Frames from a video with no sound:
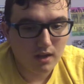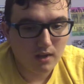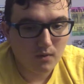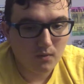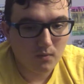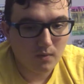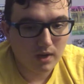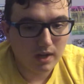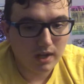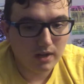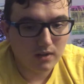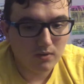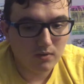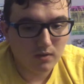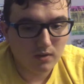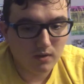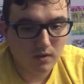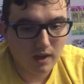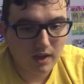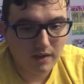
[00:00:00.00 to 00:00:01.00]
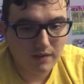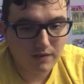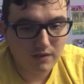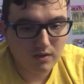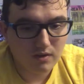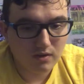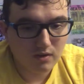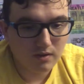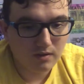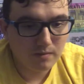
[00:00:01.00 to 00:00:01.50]
when I do the live
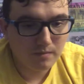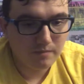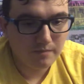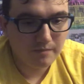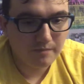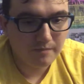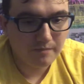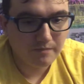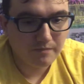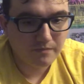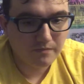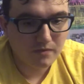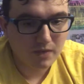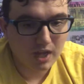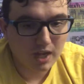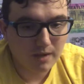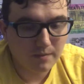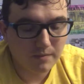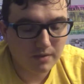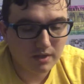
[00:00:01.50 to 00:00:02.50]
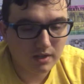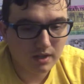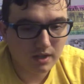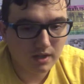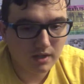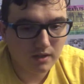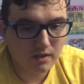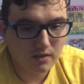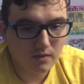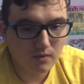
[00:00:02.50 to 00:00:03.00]
stream, I'm just
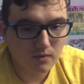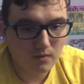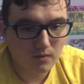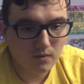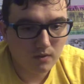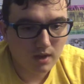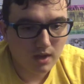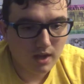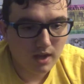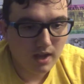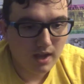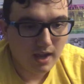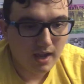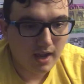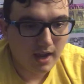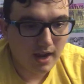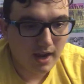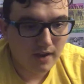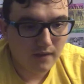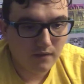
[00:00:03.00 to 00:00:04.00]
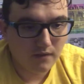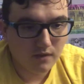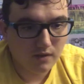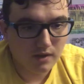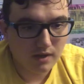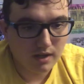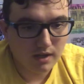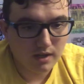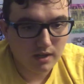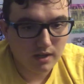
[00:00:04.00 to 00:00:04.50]
going to do
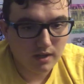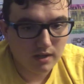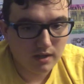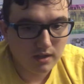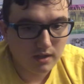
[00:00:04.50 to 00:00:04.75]
every,